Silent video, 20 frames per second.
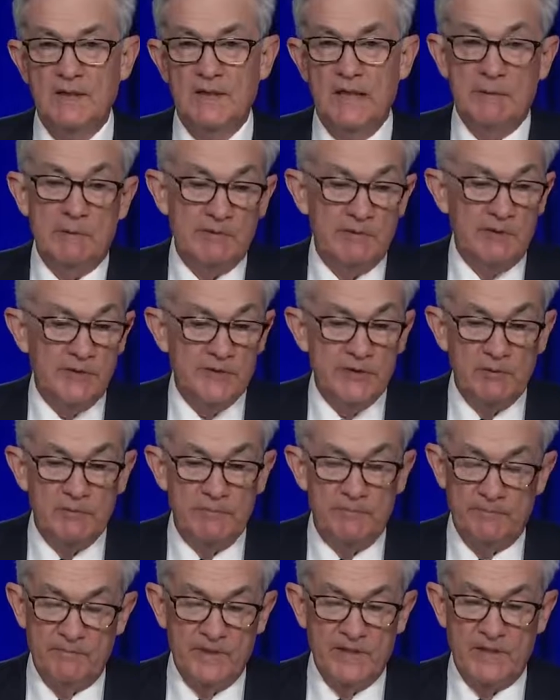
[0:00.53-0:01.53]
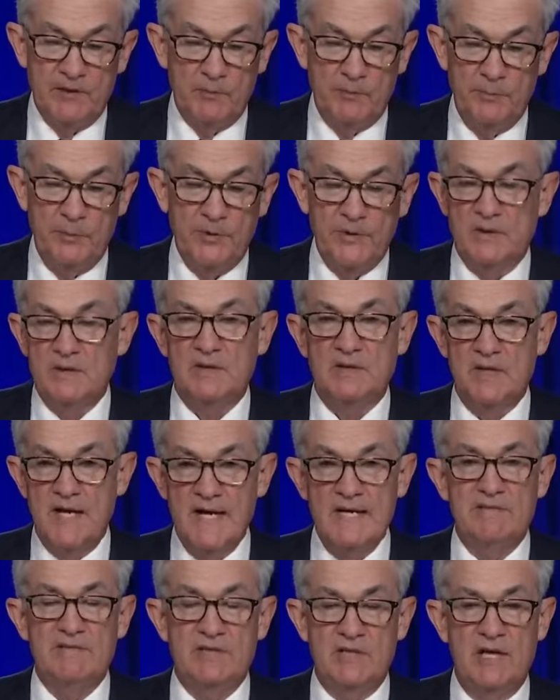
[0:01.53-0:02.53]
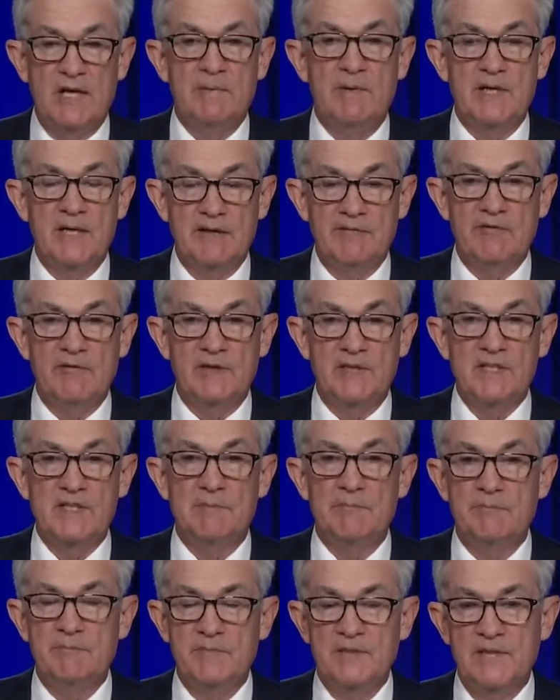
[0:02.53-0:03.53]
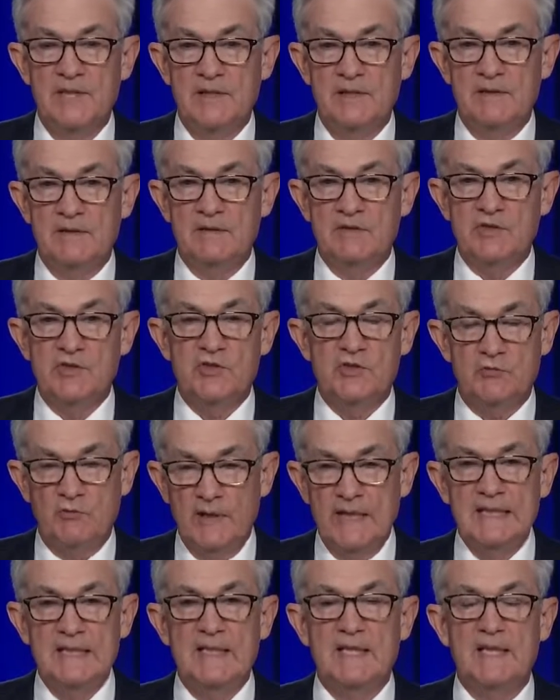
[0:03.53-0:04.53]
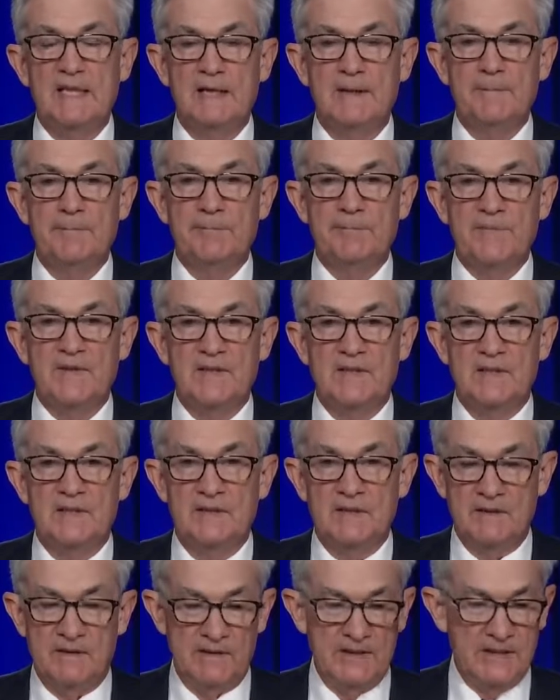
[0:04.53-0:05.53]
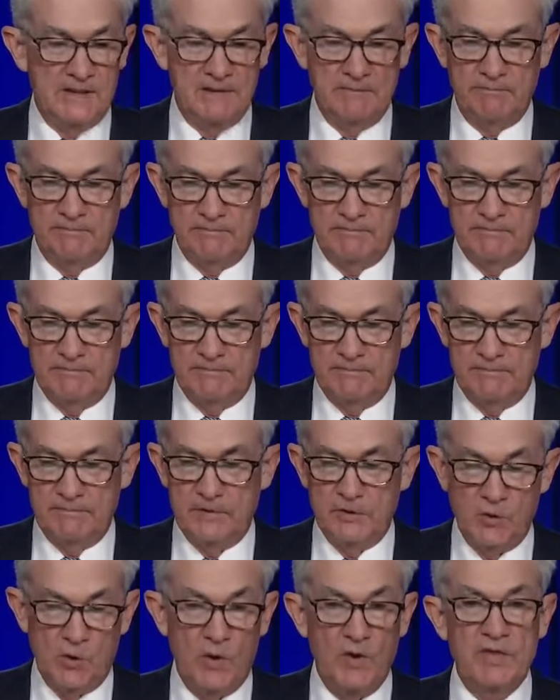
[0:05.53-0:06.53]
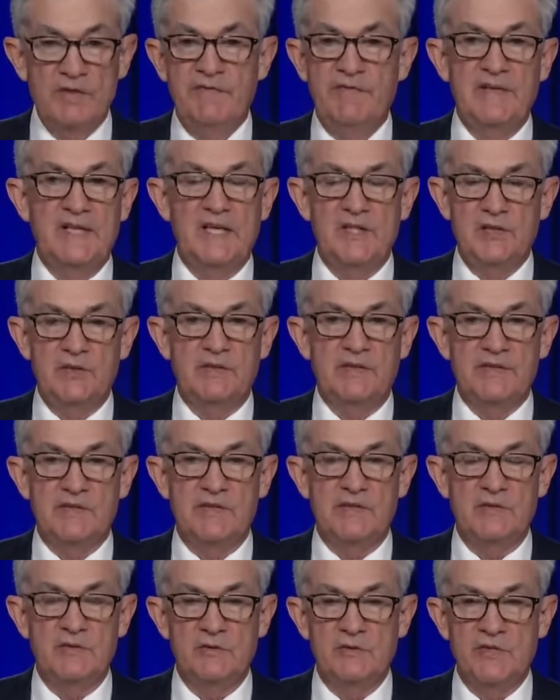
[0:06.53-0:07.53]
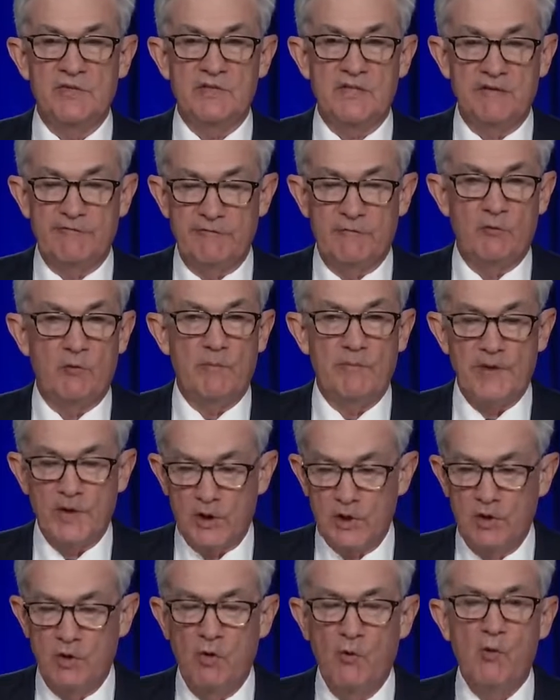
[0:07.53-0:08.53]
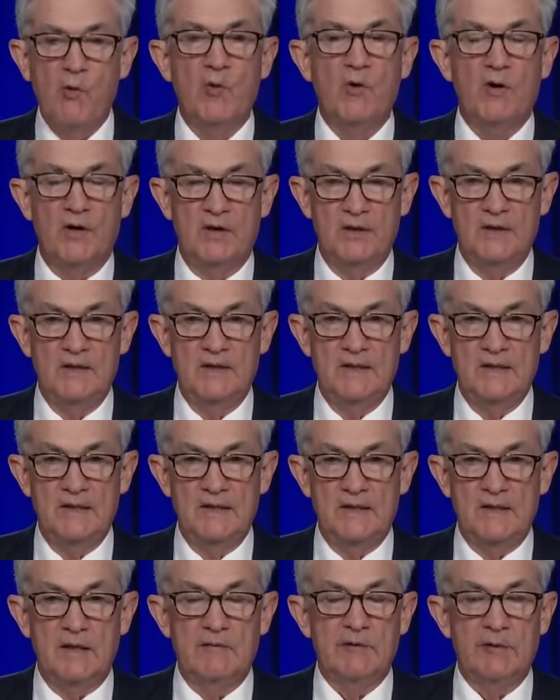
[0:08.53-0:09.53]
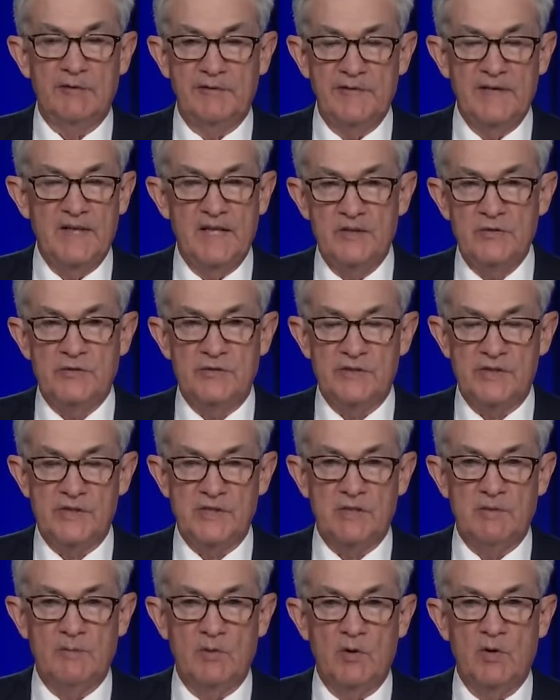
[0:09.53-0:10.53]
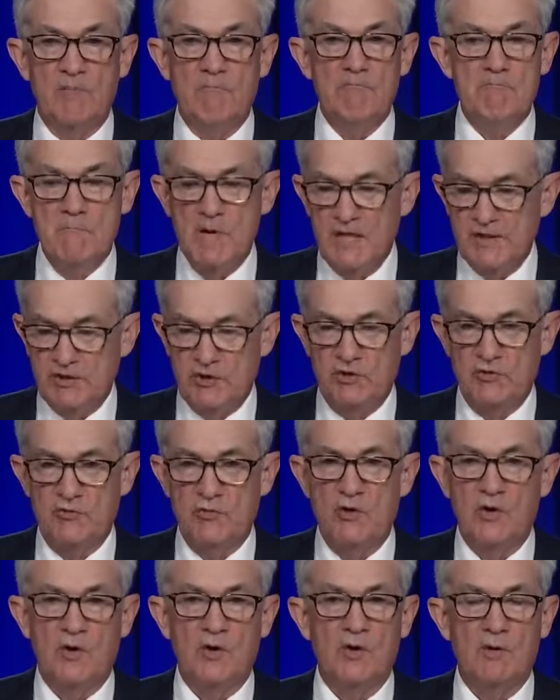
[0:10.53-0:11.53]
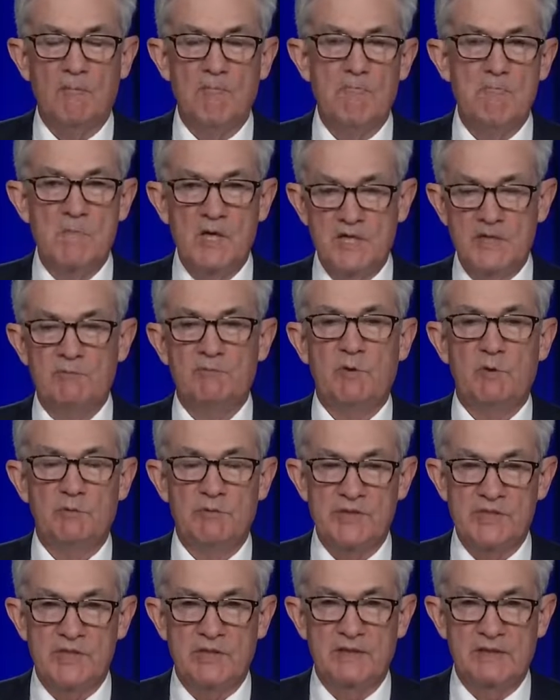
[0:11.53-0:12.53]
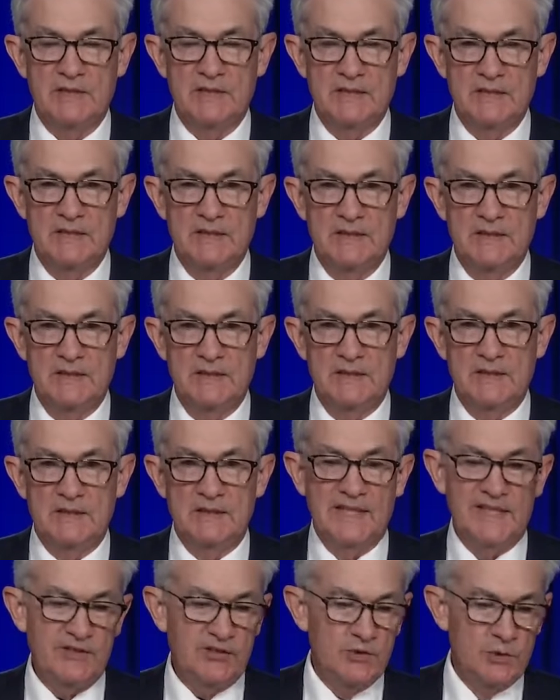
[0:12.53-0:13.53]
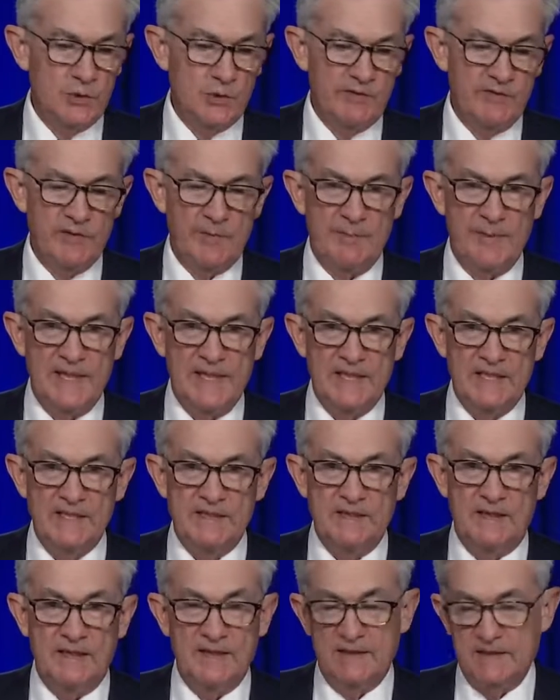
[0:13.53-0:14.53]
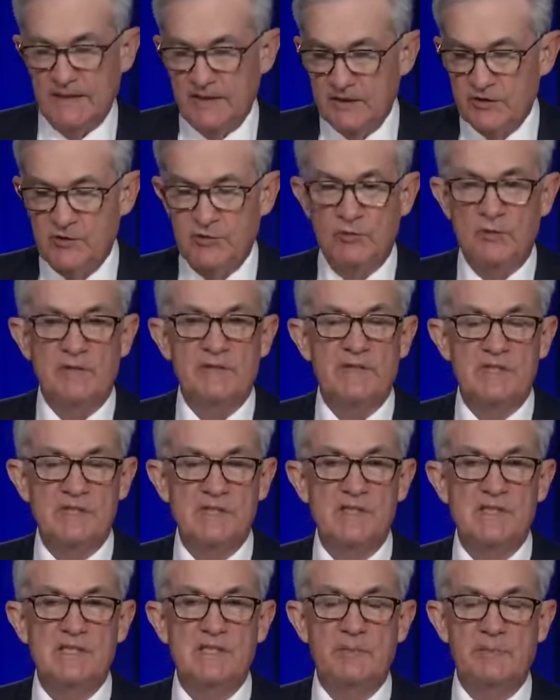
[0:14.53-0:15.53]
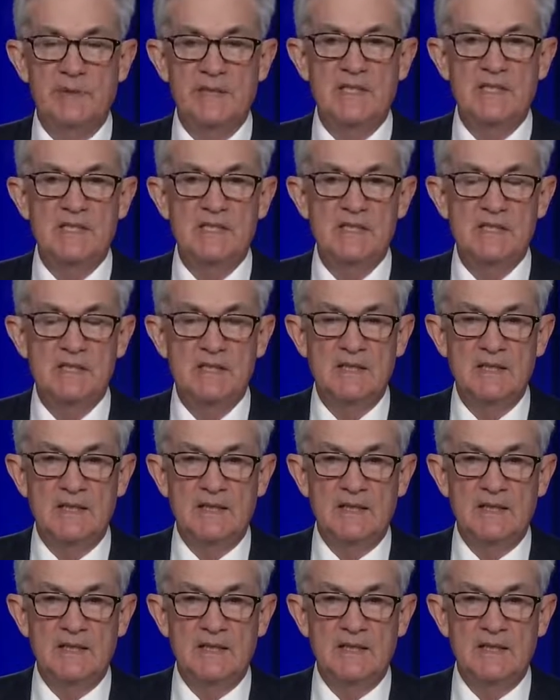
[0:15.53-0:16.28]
And we've also, you know, put a lot of time and effort into strengthening the large financial institutions that form the core of our financial system are much stronger, much more resilient. That's true of the banks. I think it's true of the CCPs.